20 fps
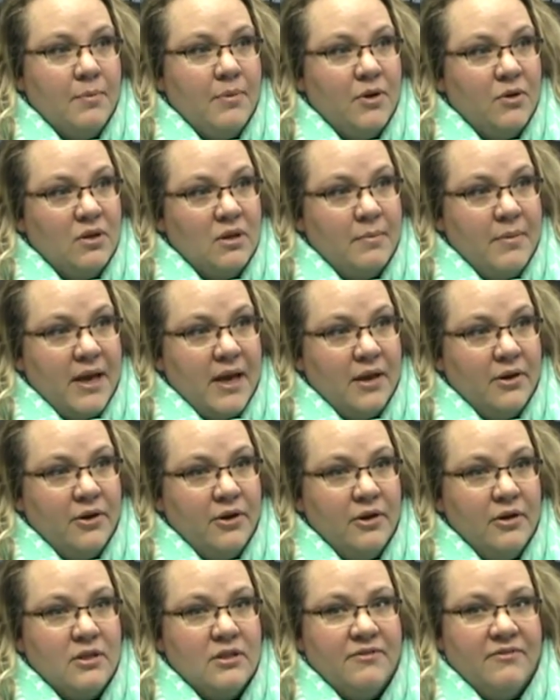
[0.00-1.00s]
about the
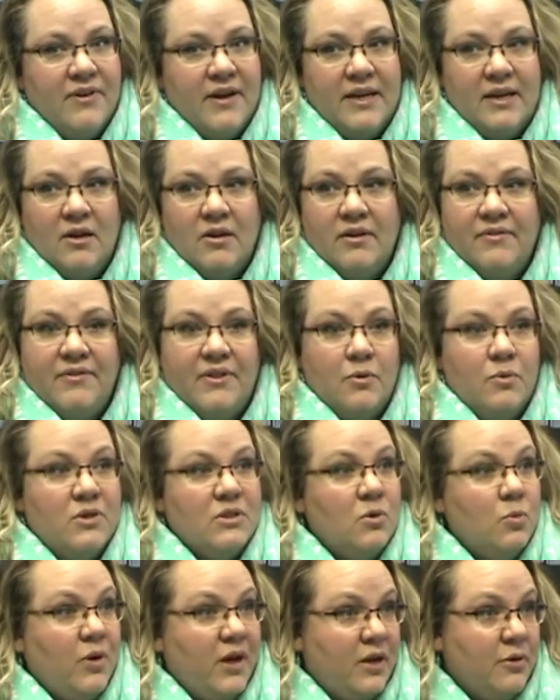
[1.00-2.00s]
matter to find out if there
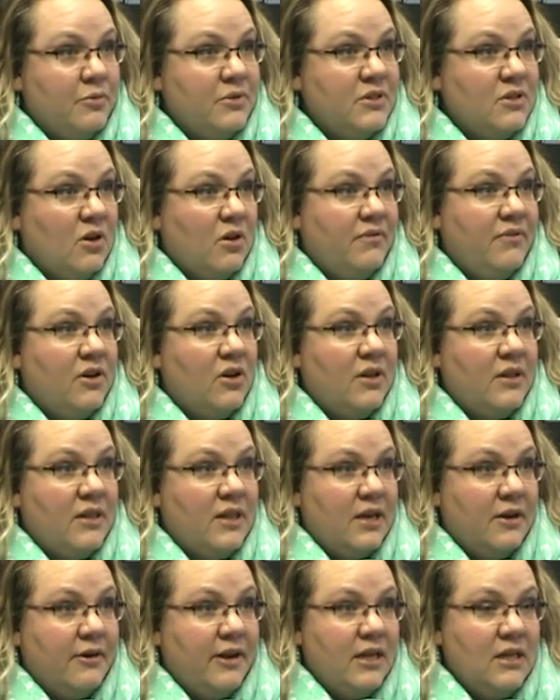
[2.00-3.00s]
was a way to resolve it on
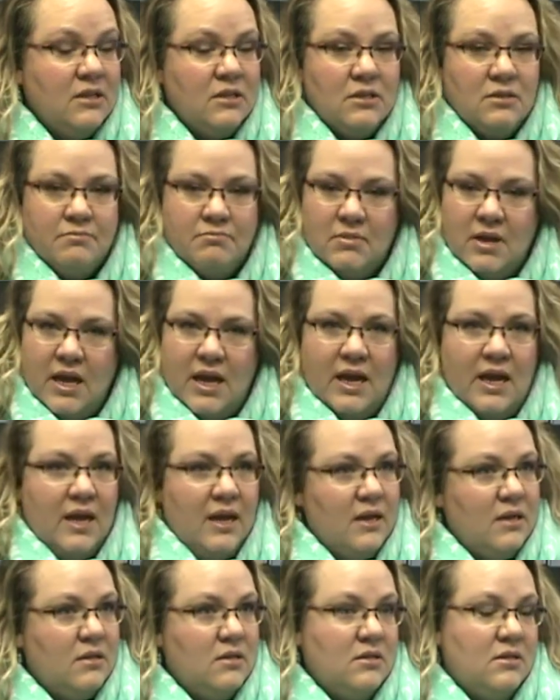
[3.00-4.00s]
their end,
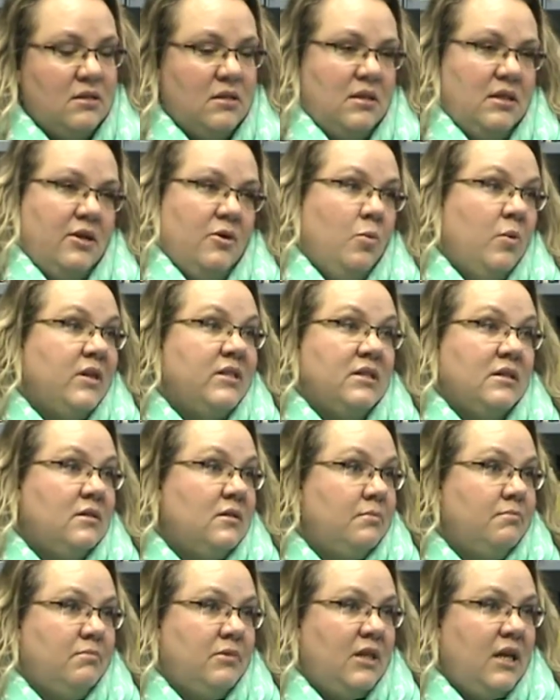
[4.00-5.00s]
and there
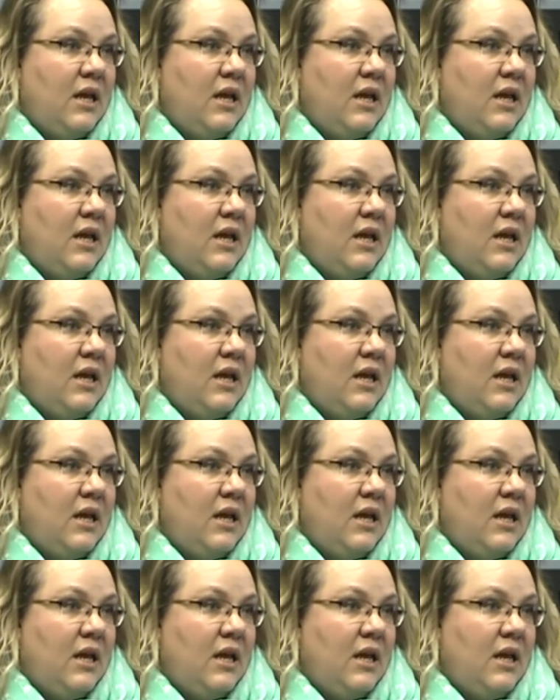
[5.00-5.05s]
wasn't.